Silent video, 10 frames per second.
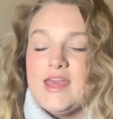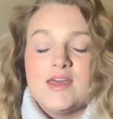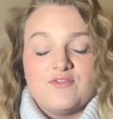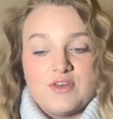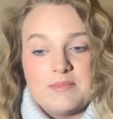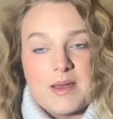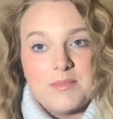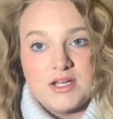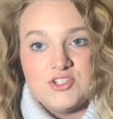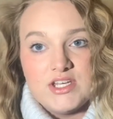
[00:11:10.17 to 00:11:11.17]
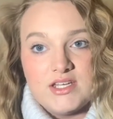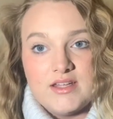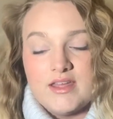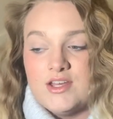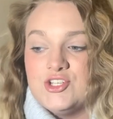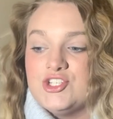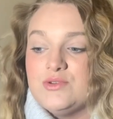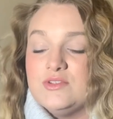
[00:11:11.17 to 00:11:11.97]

It fit my budget. She